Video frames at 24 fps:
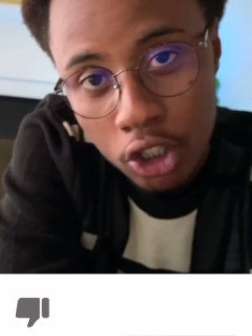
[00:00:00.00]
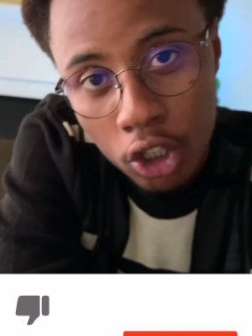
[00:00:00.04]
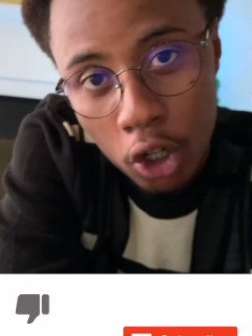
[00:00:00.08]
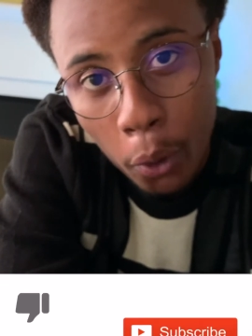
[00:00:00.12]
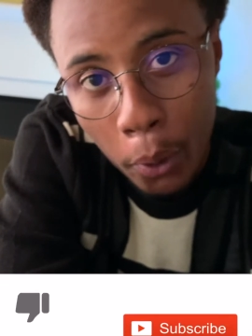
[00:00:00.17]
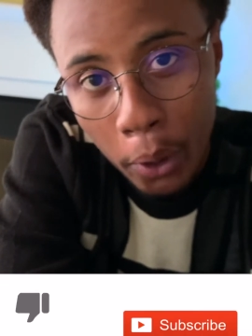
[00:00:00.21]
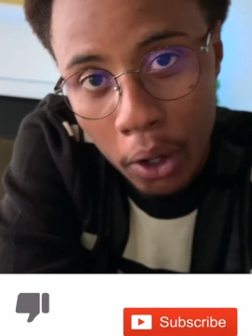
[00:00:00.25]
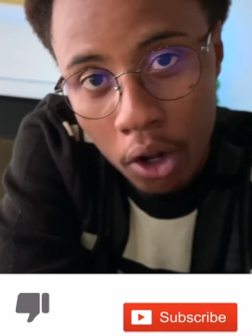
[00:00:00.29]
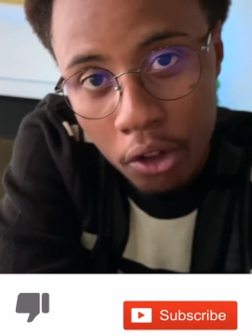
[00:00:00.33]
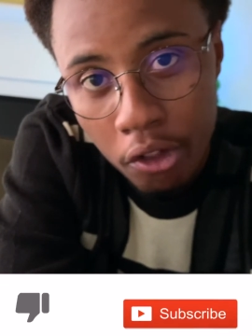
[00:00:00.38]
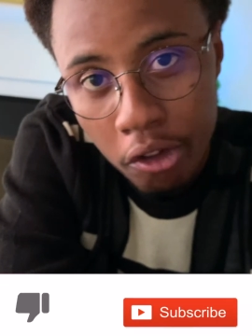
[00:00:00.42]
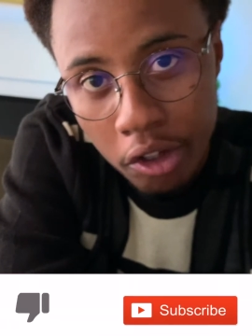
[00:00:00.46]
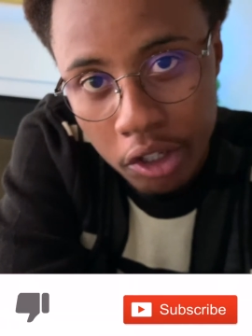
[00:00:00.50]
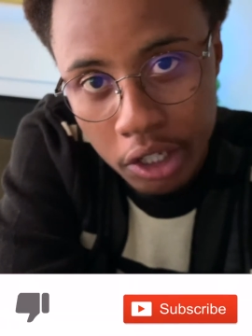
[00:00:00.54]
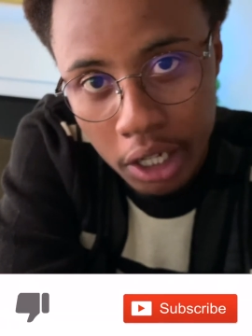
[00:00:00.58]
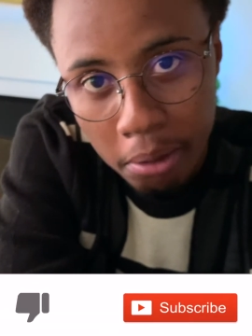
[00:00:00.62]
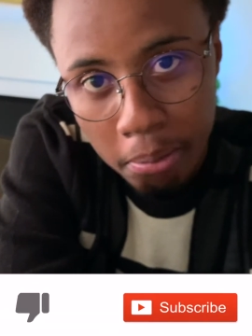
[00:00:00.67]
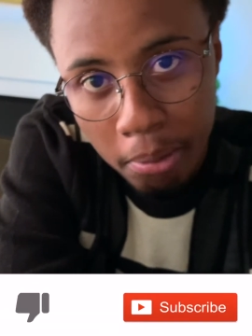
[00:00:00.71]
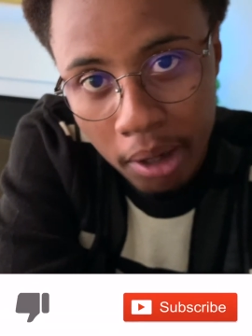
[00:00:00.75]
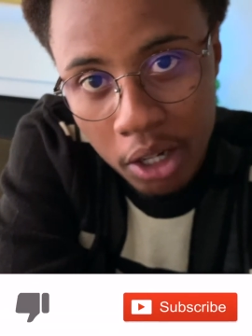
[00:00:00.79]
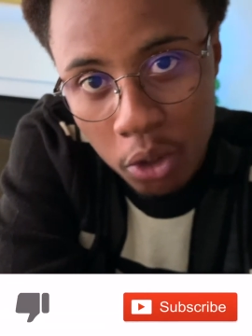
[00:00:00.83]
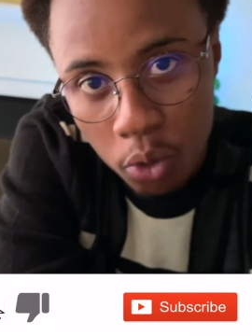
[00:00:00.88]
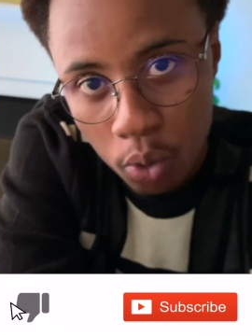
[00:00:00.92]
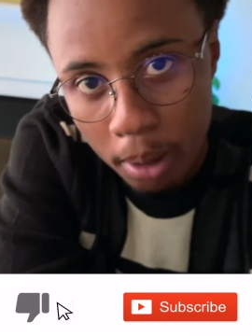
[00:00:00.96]
going on the
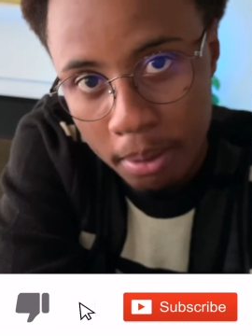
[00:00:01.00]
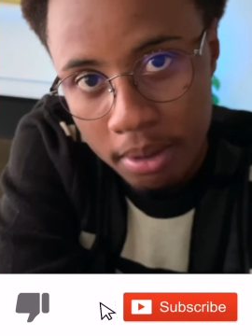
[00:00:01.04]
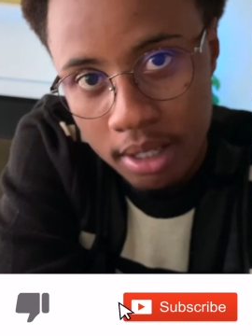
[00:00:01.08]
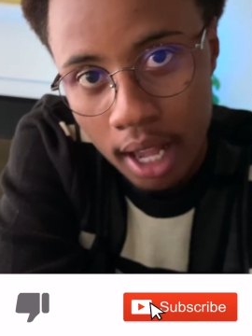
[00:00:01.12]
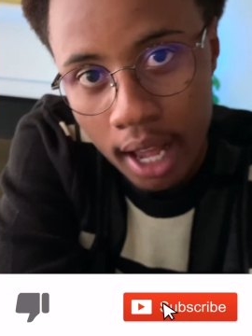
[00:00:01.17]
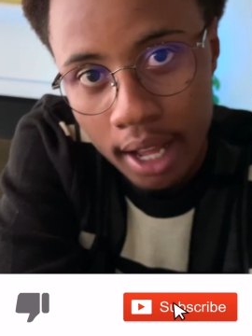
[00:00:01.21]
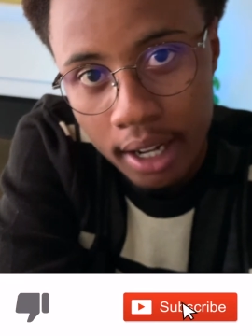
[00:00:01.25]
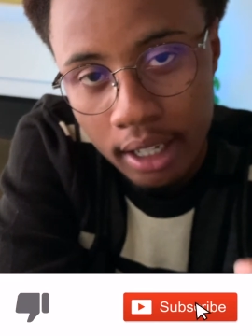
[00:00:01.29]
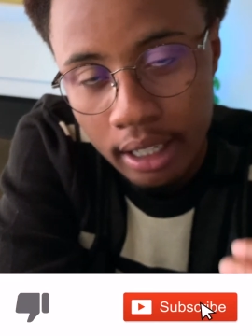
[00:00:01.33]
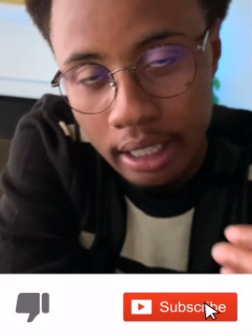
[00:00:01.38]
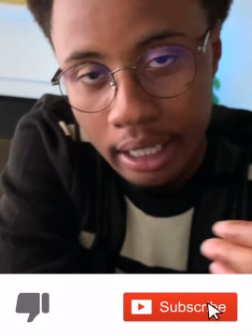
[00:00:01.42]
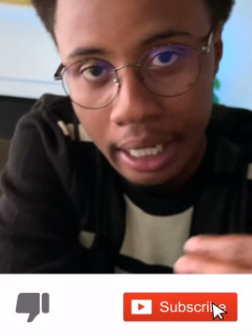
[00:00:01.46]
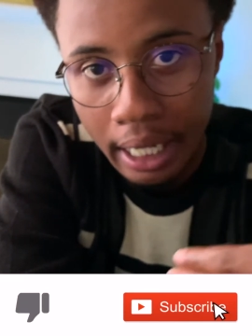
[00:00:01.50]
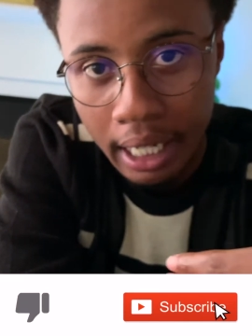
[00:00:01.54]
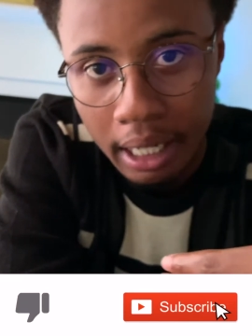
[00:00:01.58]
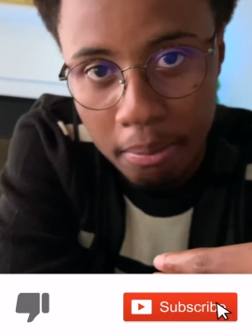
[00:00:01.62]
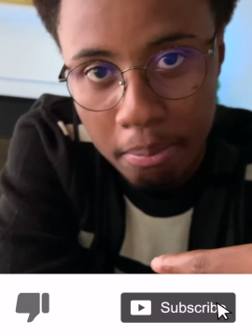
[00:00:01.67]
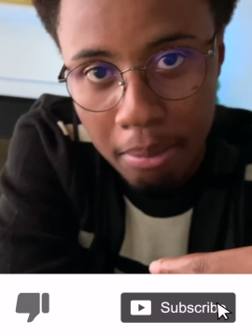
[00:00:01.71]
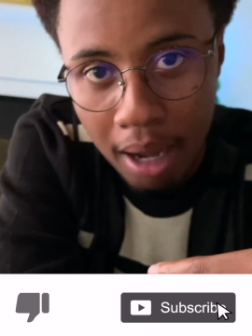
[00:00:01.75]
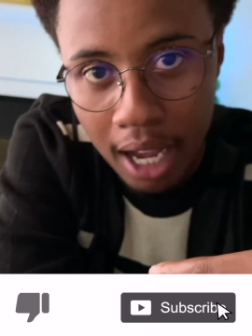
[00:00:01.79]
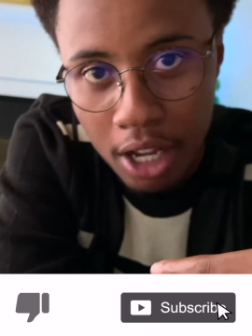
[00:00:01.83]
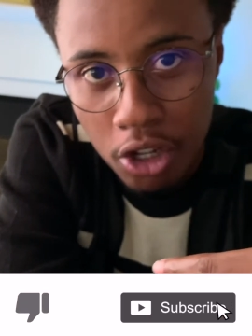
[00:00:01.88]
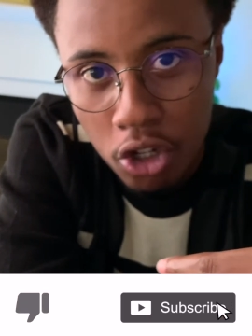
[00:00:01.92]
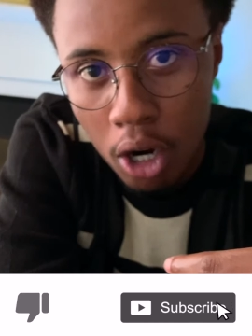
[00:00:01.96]
JetBrains website and getting
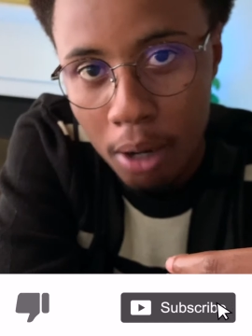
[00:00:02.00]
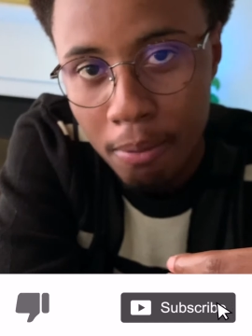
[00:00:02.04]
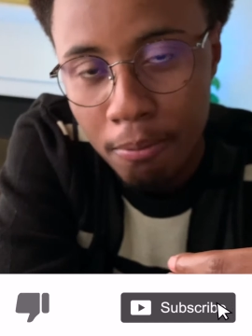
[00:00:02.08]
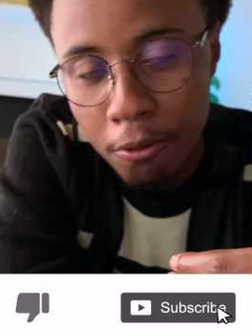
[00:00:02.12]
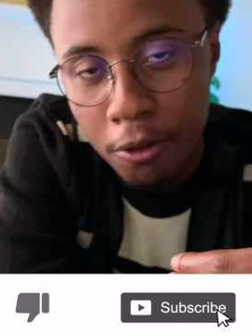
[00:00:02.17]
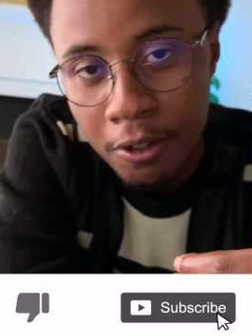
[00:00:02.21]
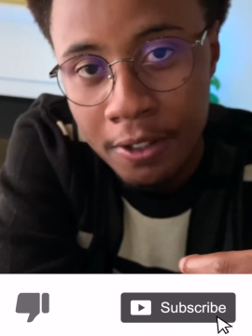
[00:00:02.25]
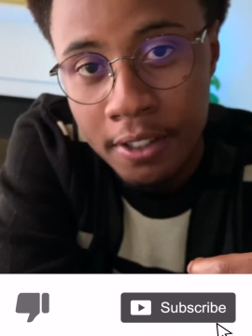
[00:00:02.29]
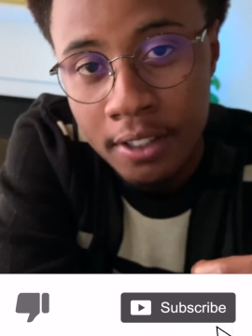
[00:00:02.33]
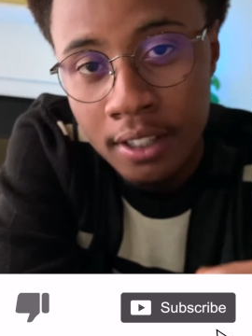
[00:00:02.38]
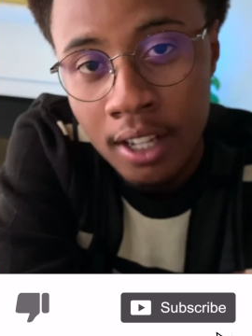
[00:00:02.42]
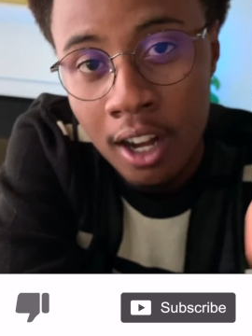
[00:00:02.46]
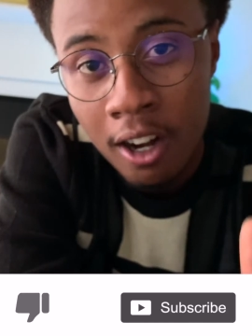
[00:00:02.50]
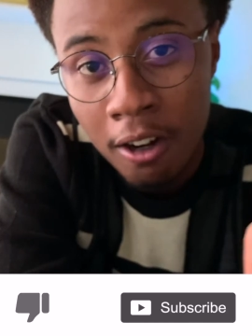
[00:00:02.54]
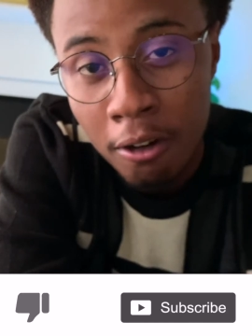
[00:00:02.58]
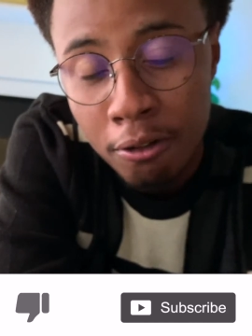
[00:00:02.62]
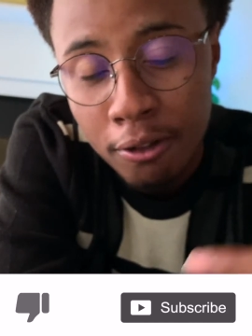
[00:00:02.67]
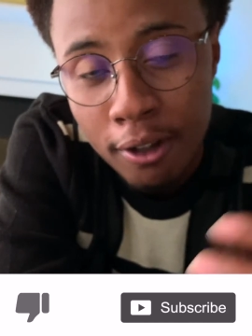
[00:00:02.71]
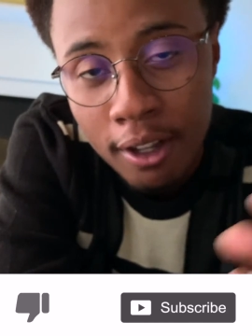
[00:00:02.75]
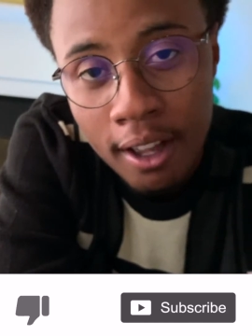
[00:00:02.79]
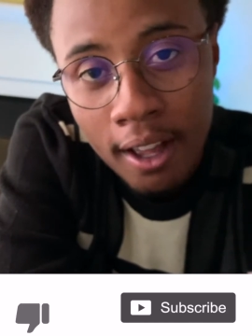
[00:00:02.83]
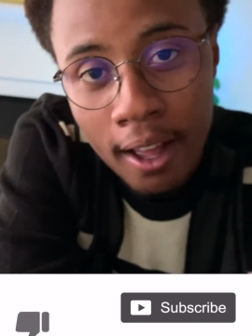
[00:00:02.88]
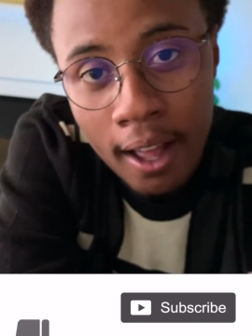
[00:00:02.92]
PyCharm for yourself.